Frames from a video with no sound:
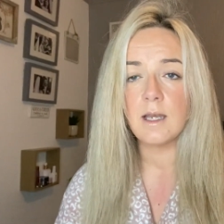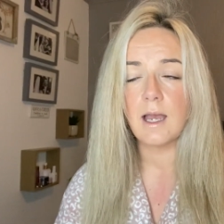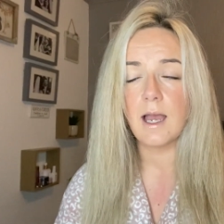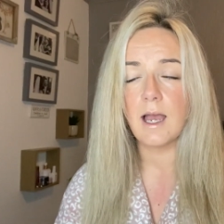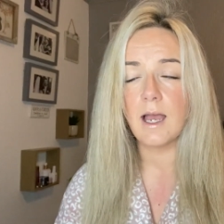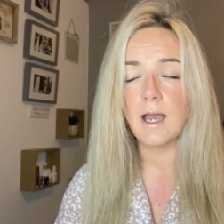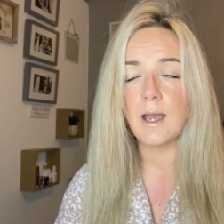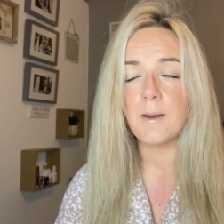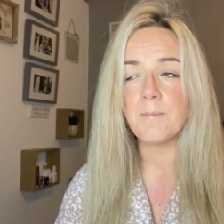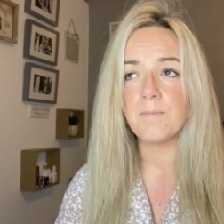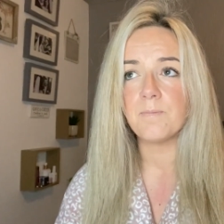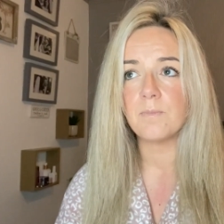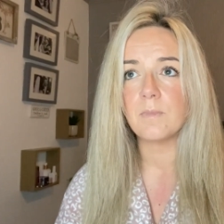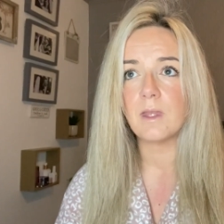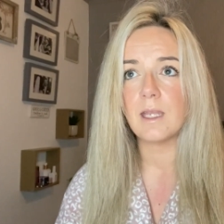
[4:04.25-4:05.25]

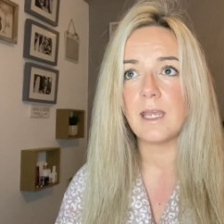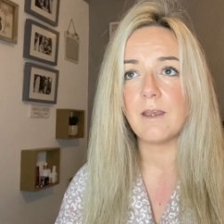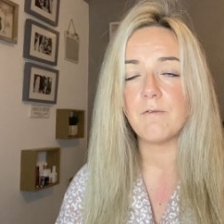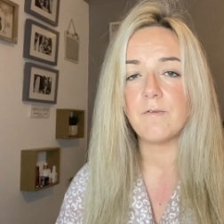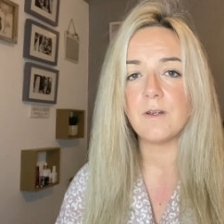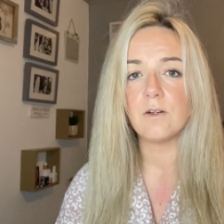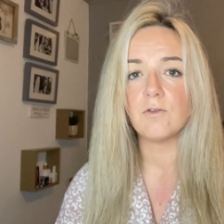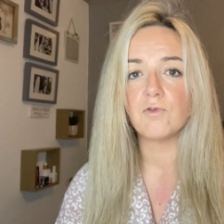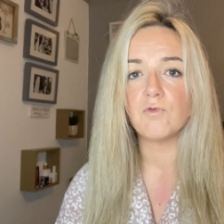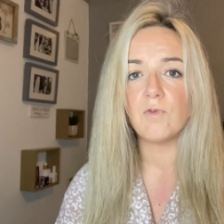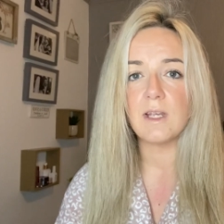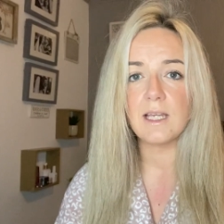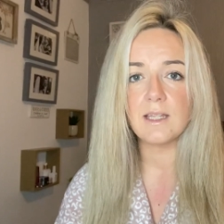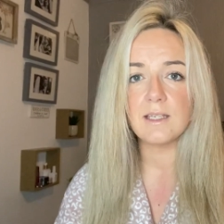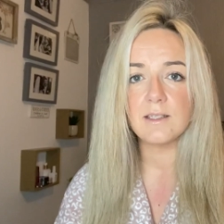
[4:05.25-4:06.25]
It feels
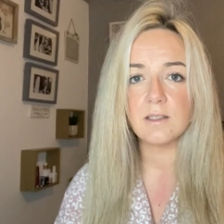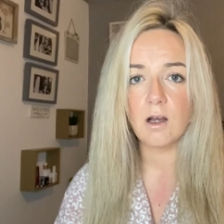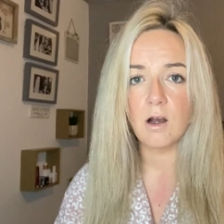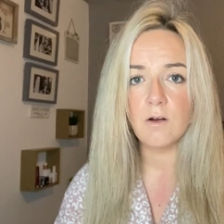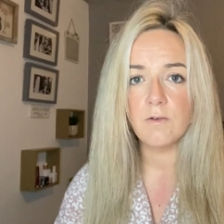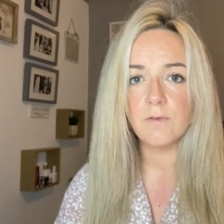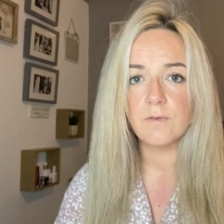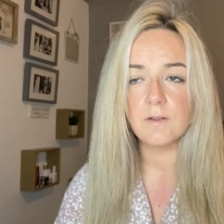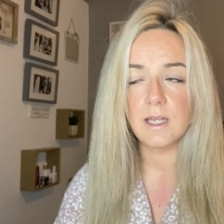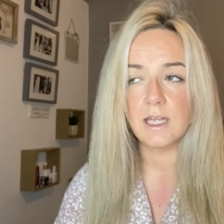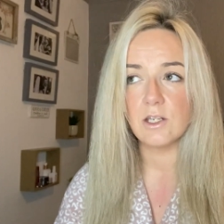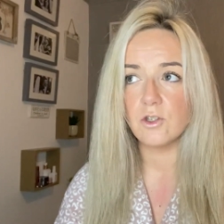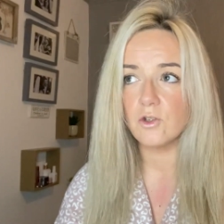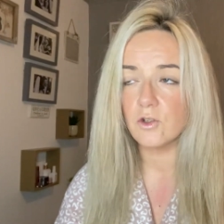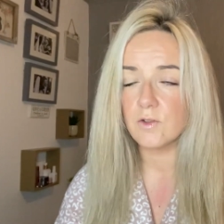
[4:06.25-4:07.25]
really soft.
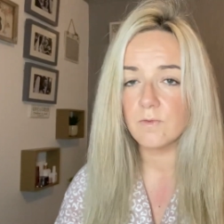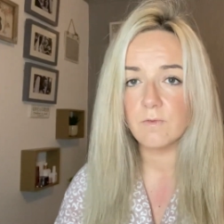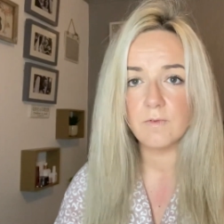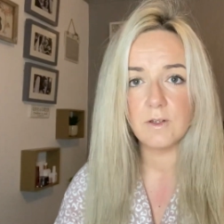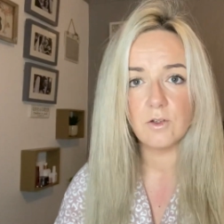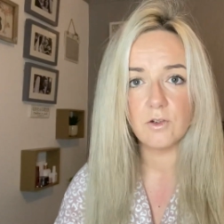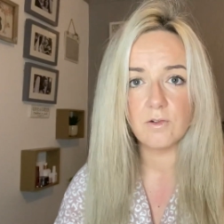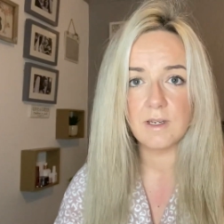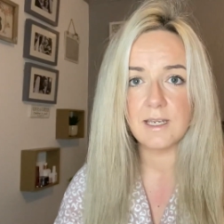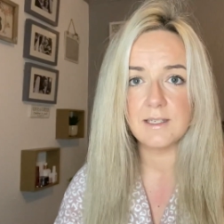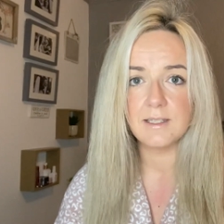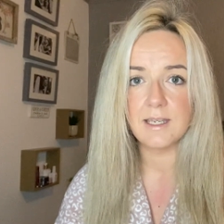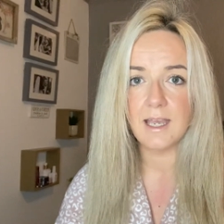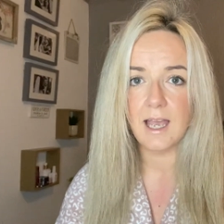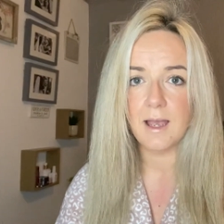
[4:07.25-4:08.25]
It doesn't feel
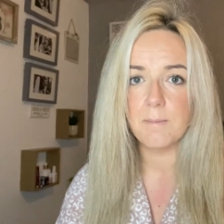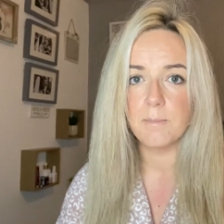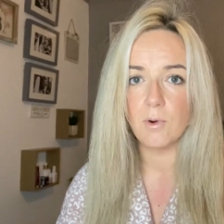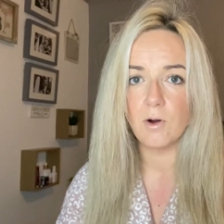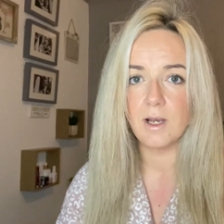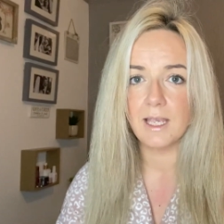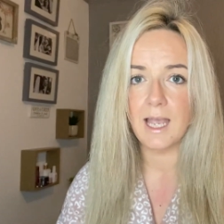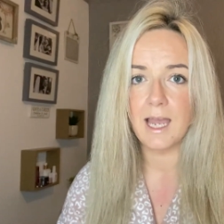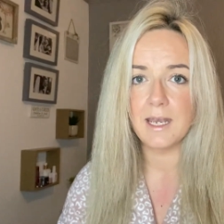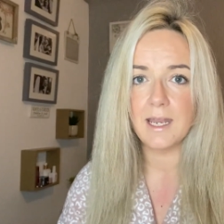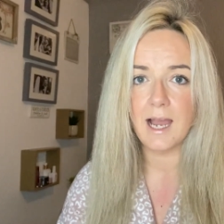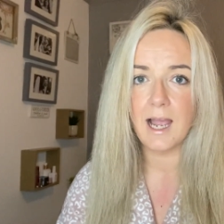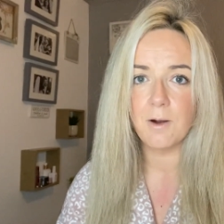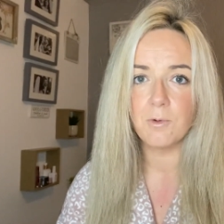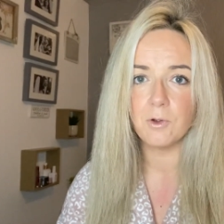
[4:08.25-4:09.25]
greasy yet, but again,
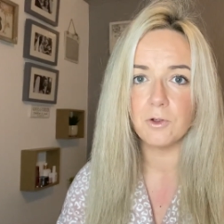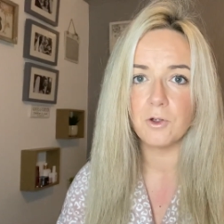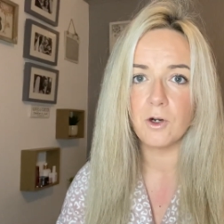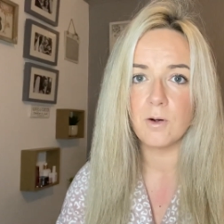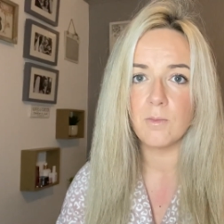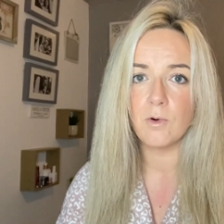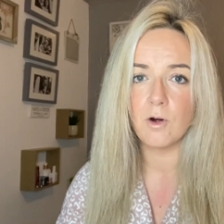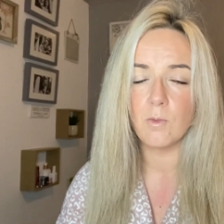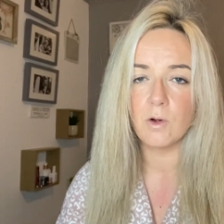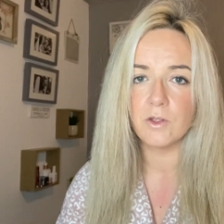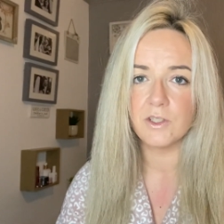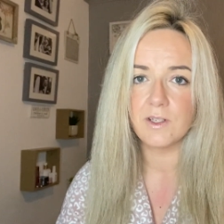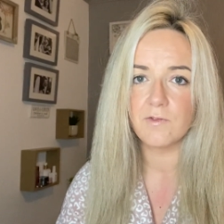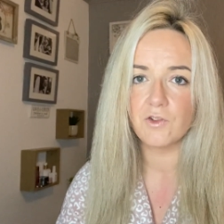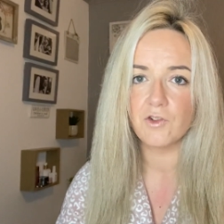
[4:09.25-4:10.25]
I will know more
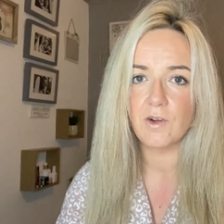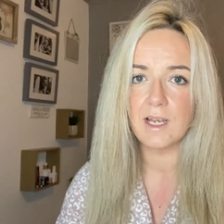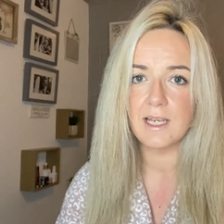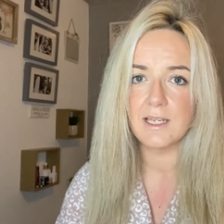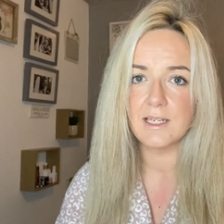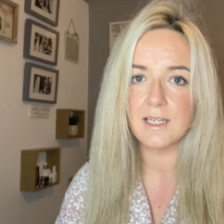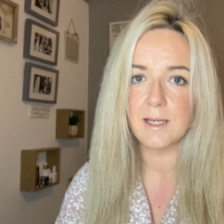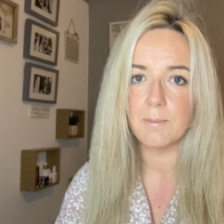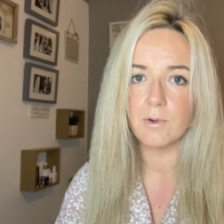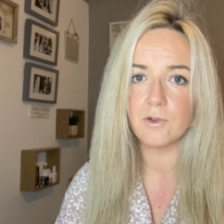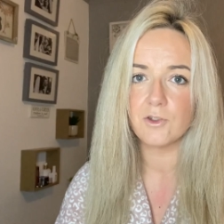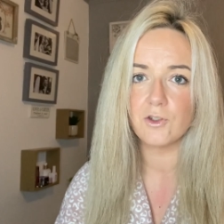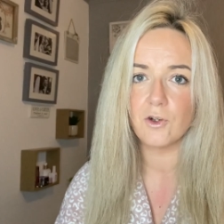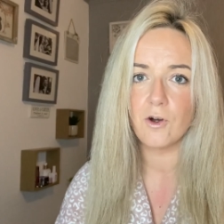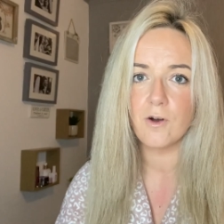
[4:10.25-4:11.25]
once I've straightened it. But
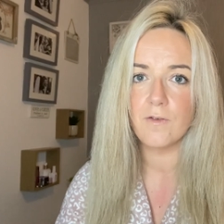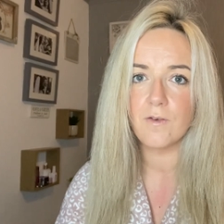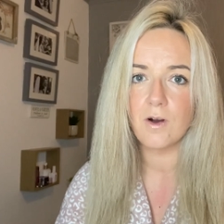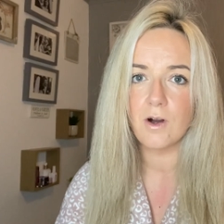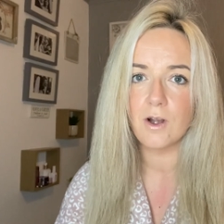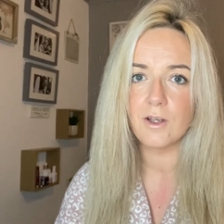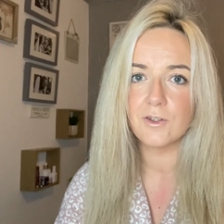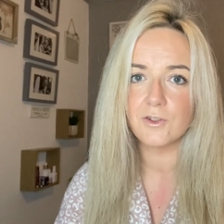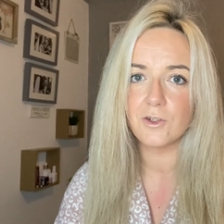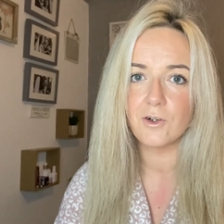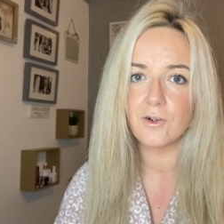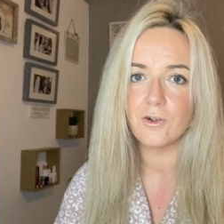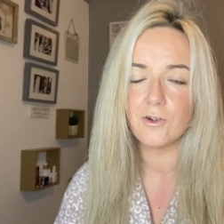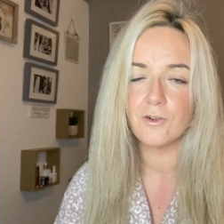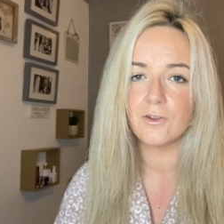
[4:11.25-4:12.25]
so far, it's
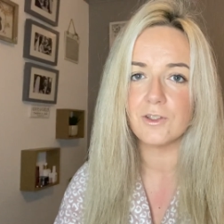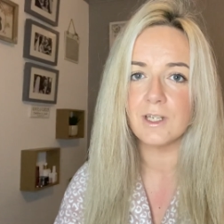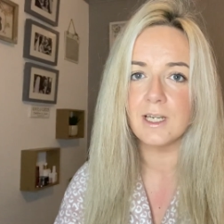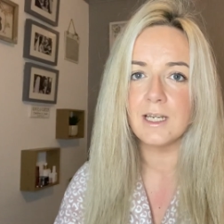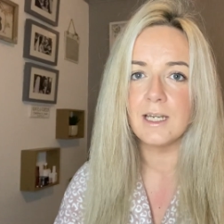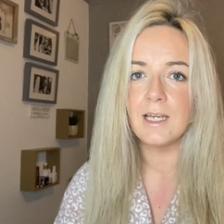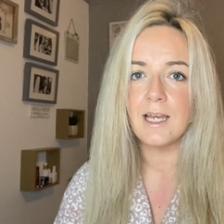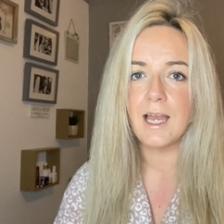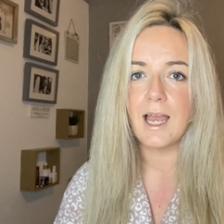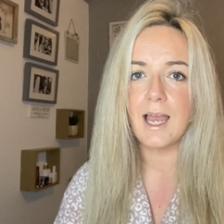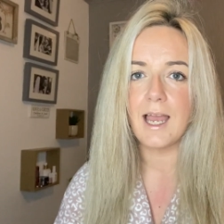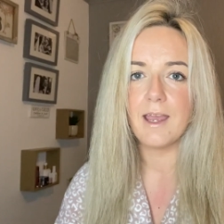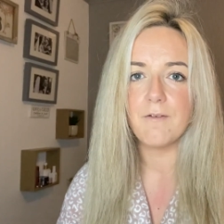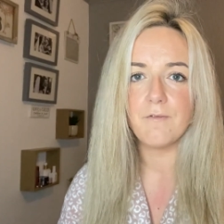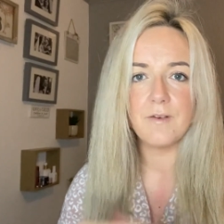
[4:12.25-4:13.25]
so good.
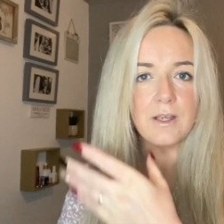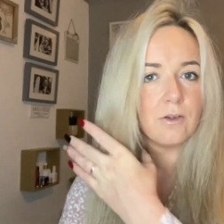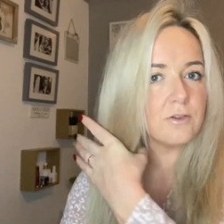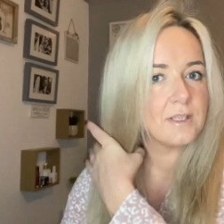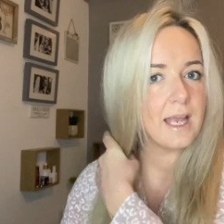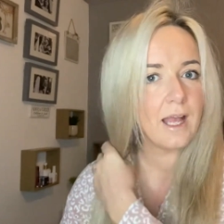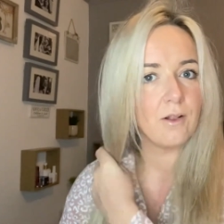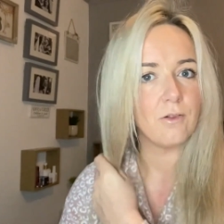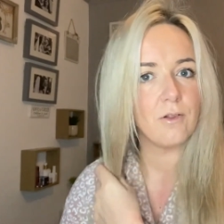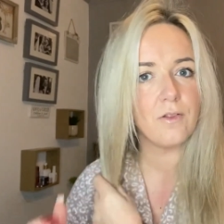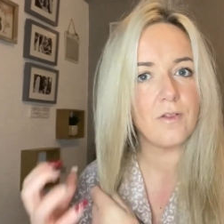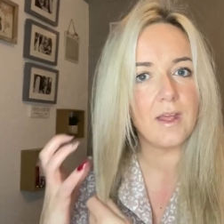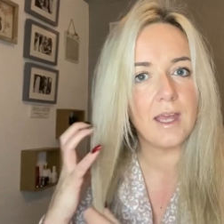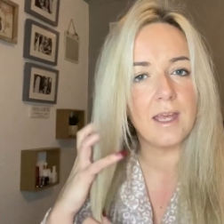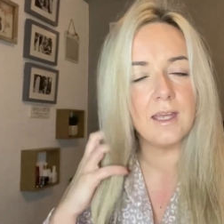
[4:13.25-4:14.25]
It feels
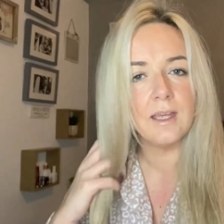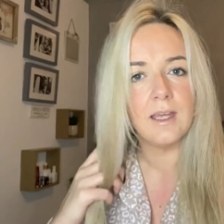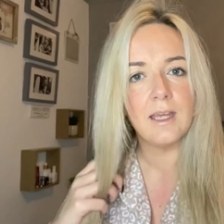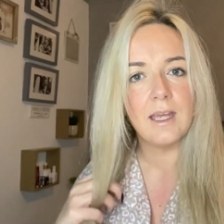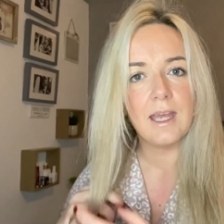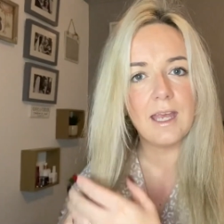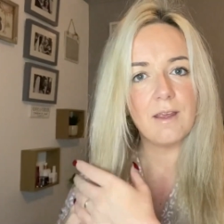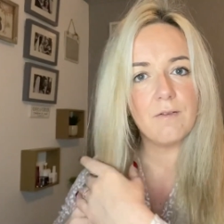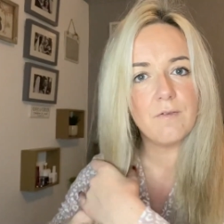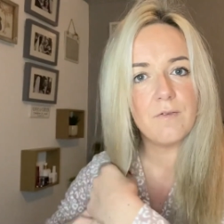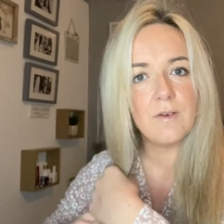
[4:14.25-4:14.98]
healthy. It